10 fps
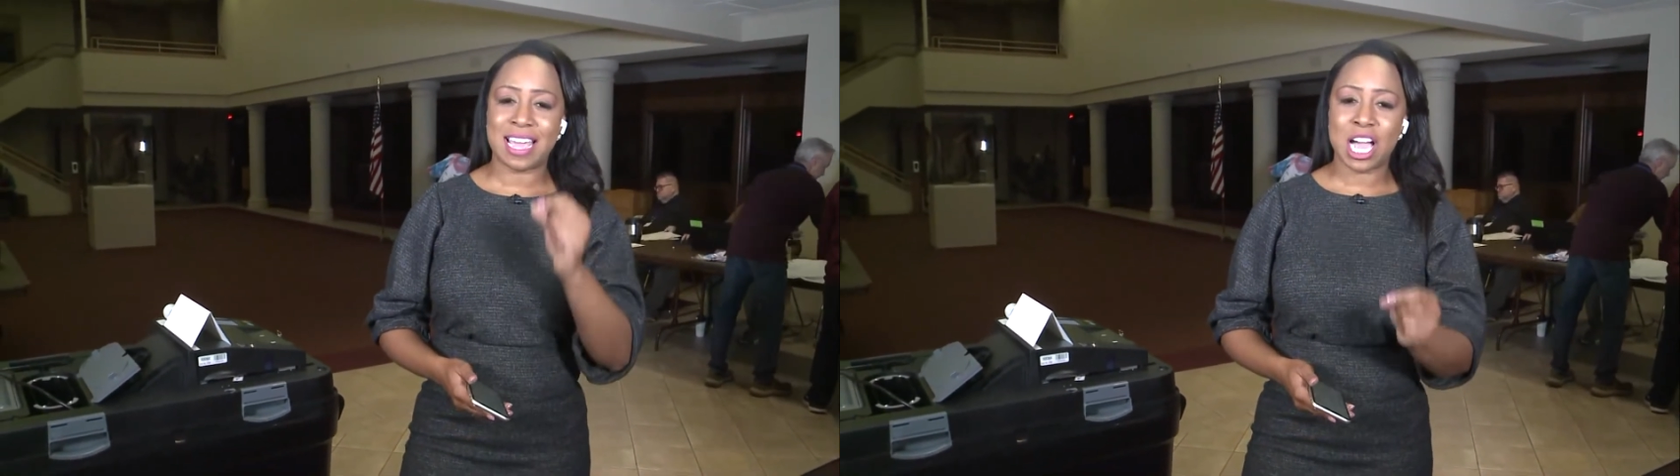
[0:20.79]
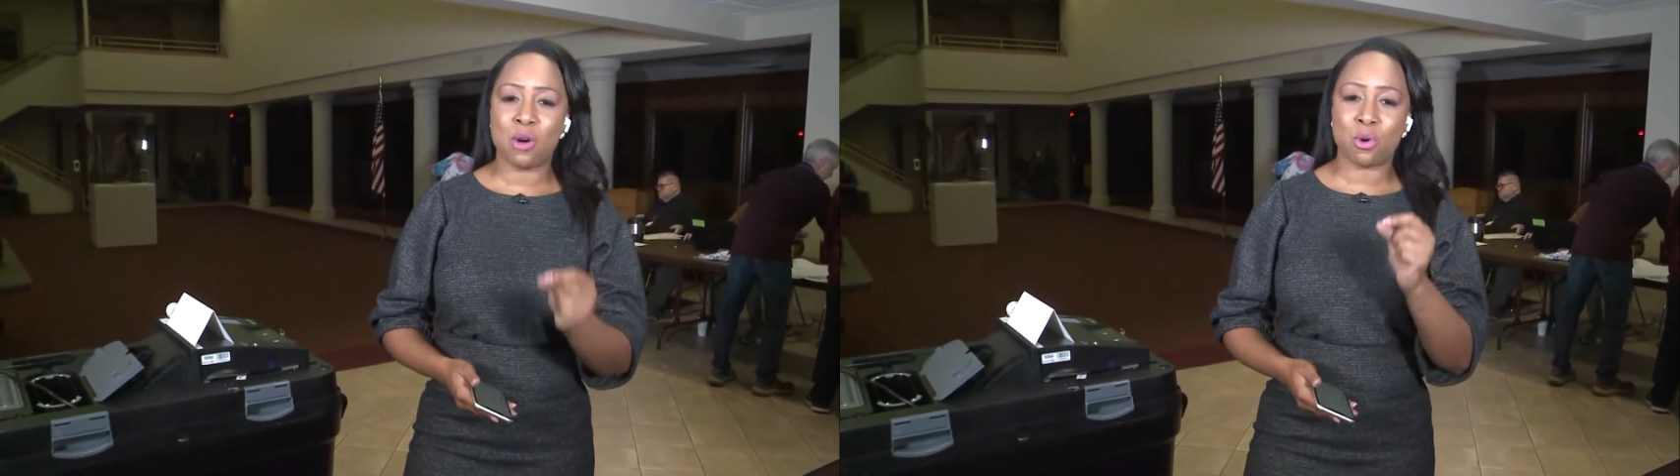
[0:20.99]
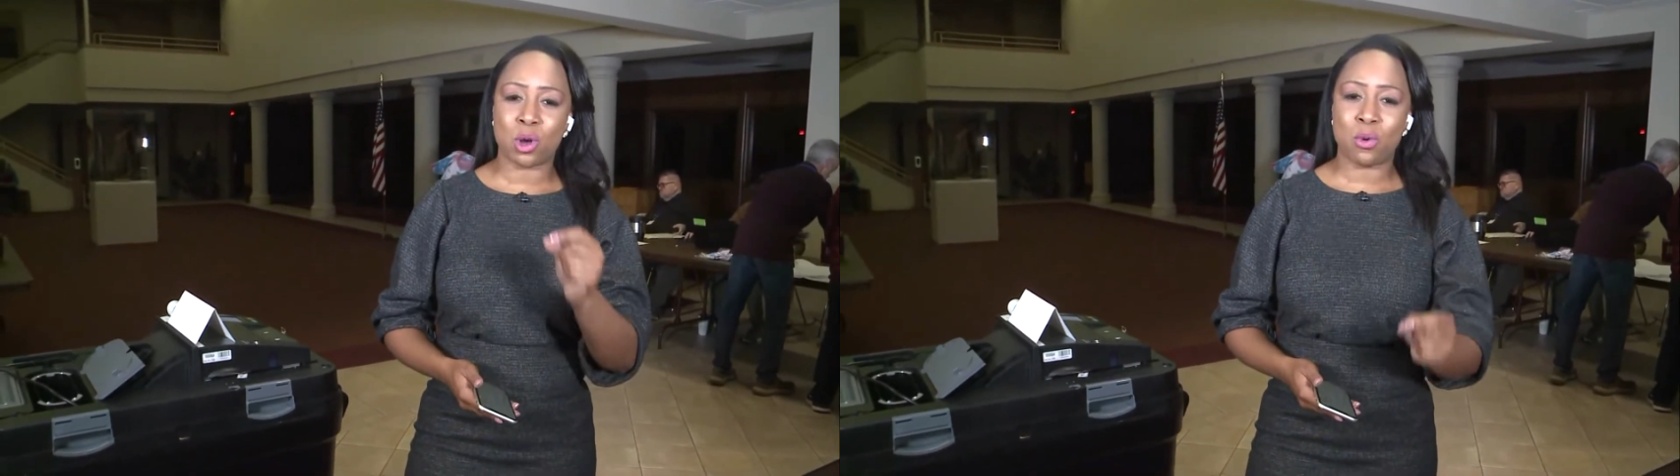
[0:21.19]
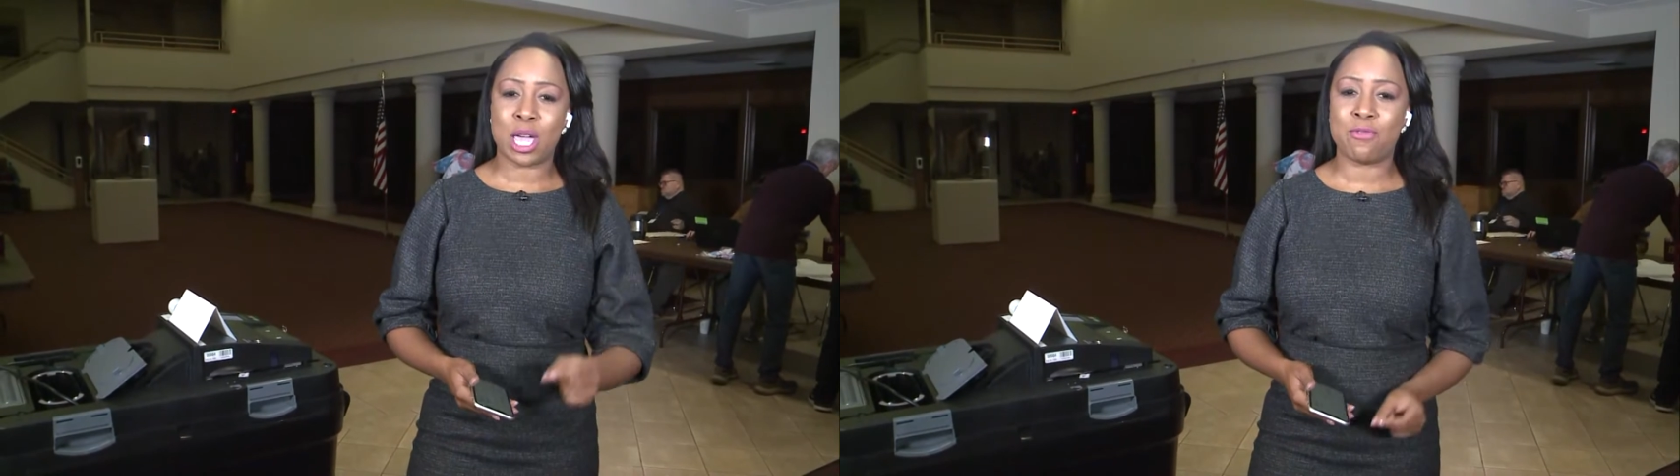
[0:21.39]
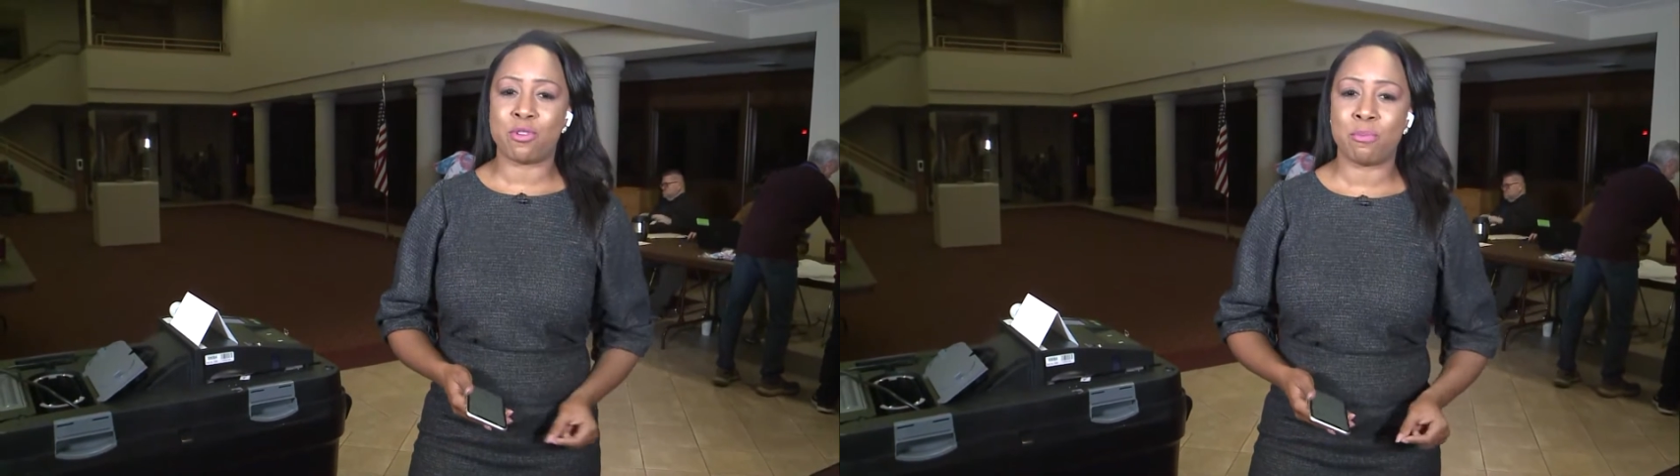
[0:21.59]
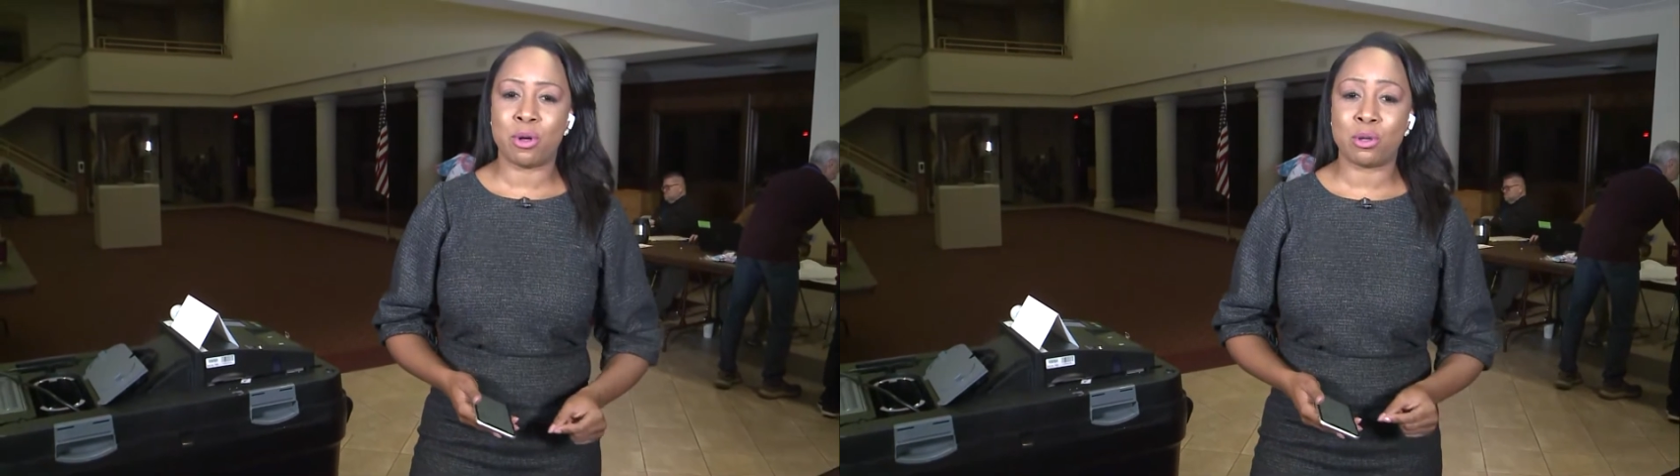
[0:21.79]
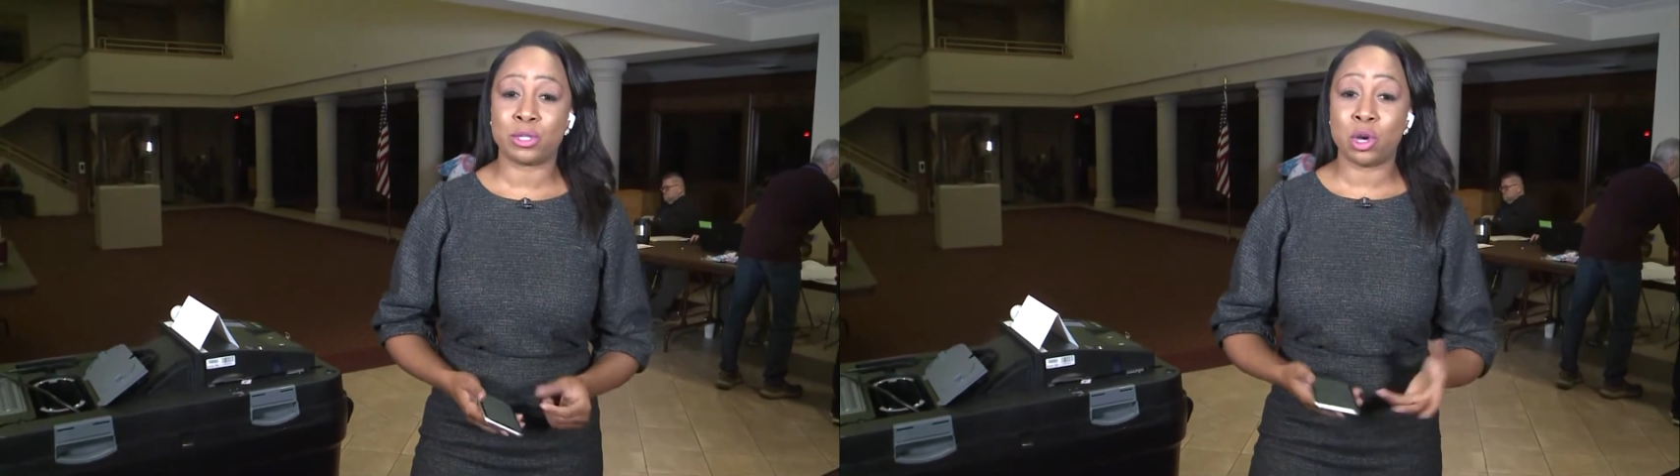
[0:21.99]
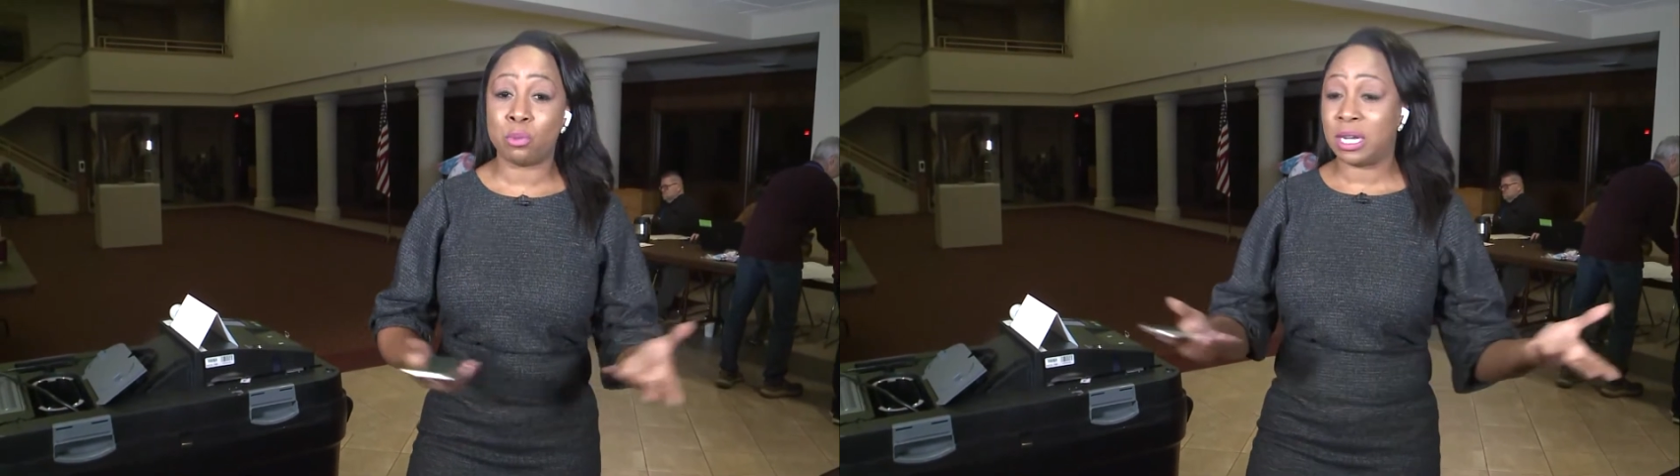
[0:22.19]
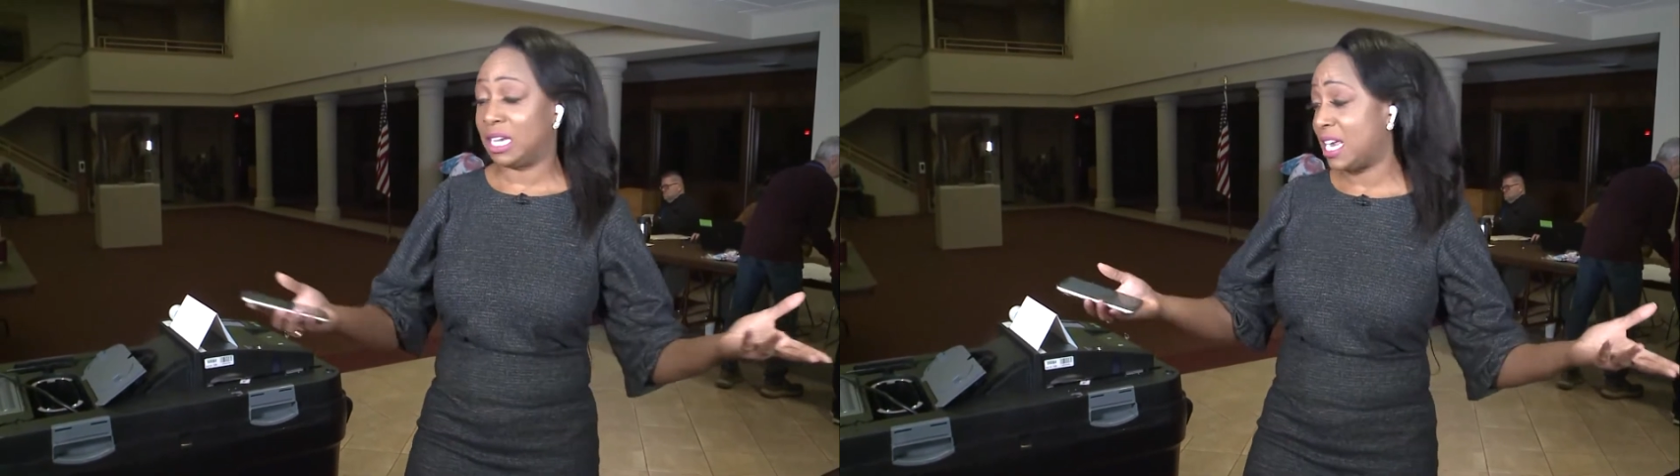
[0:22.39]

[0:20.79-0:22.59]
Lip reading: hour away from polls opening.